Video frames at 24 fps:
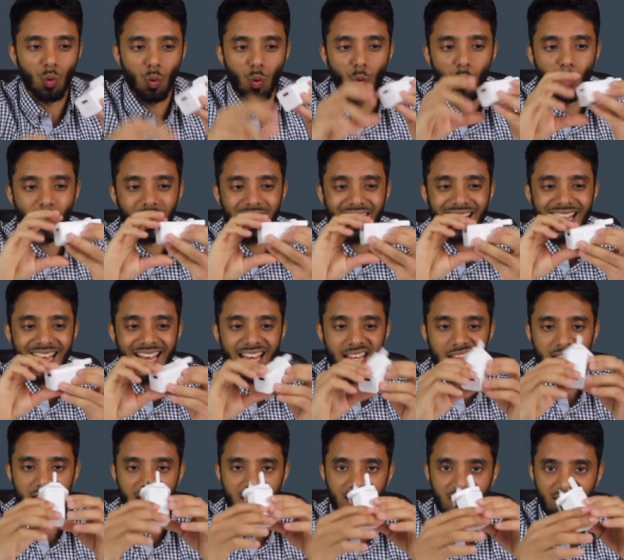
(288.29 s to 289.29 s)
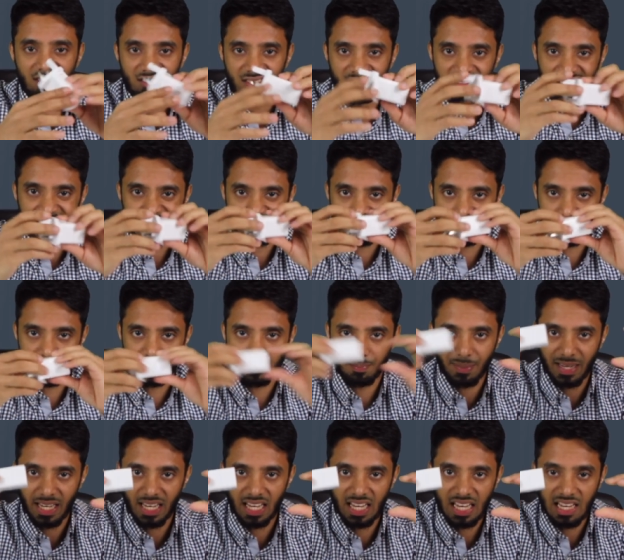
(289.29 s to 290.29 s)
all in this
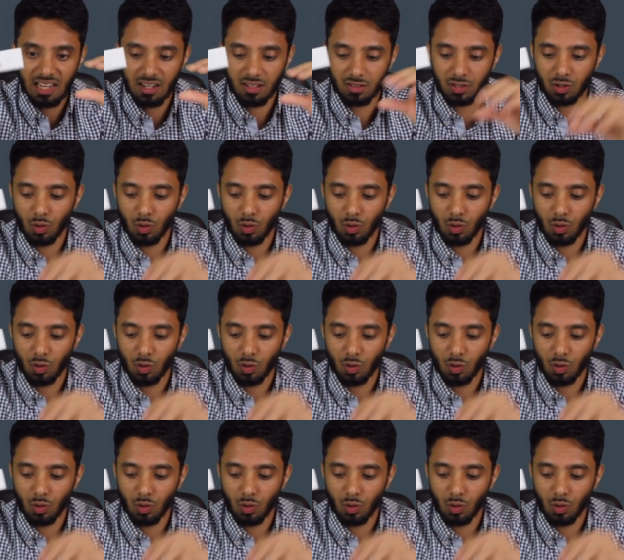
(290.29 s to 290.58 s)
bit here.